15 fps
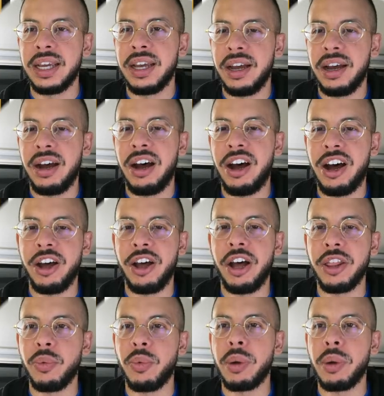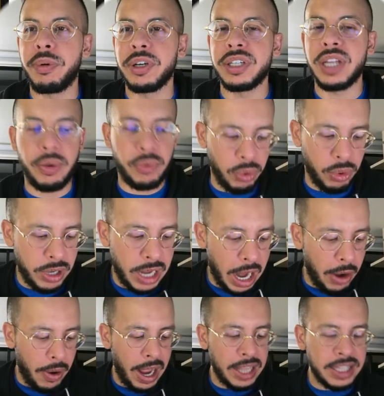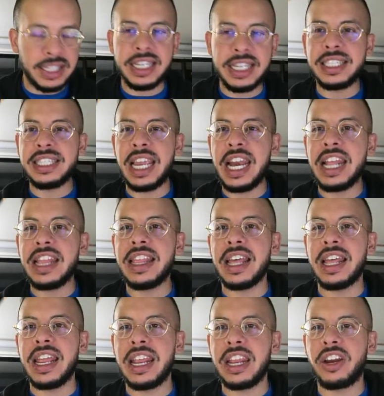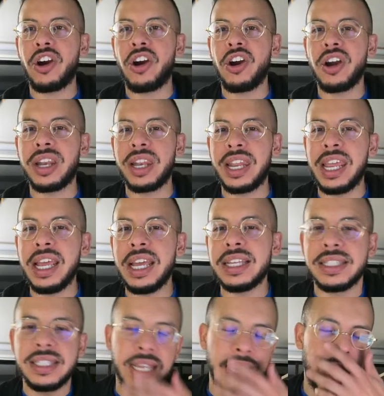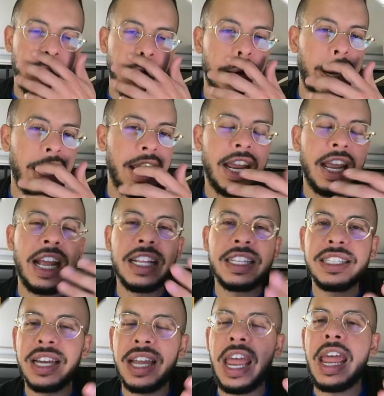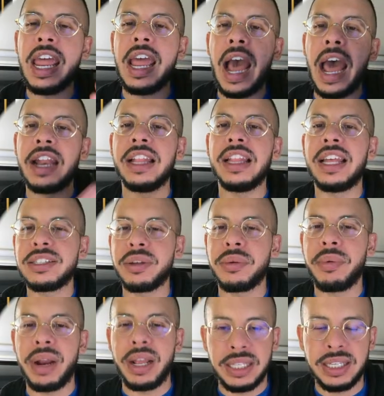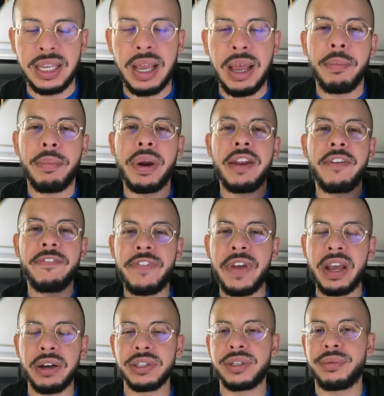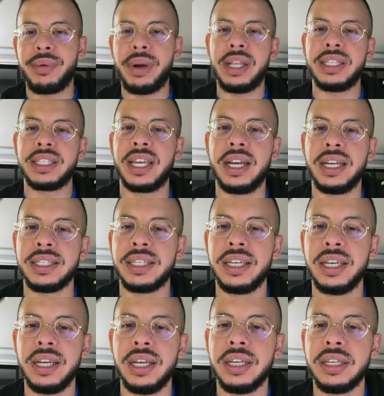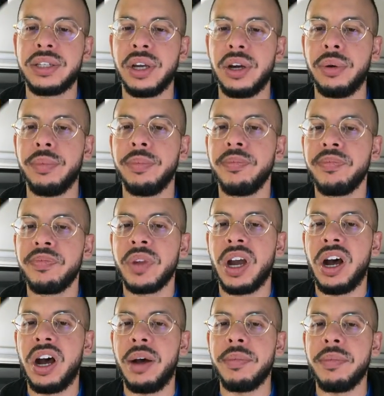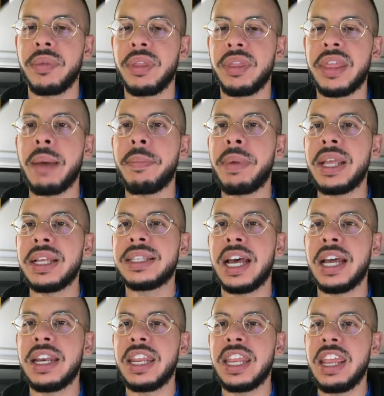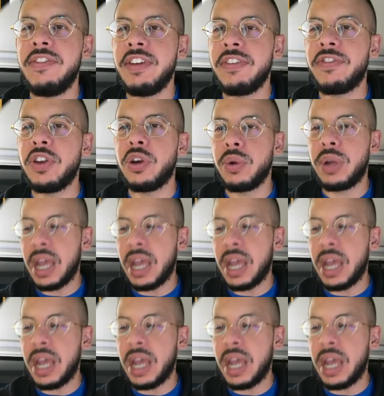on the 1% rule. Now, as he's stating that it currently is, right, it's a, hey, analyze the rents, but it fails the rents, guys. So that being said, even if you do get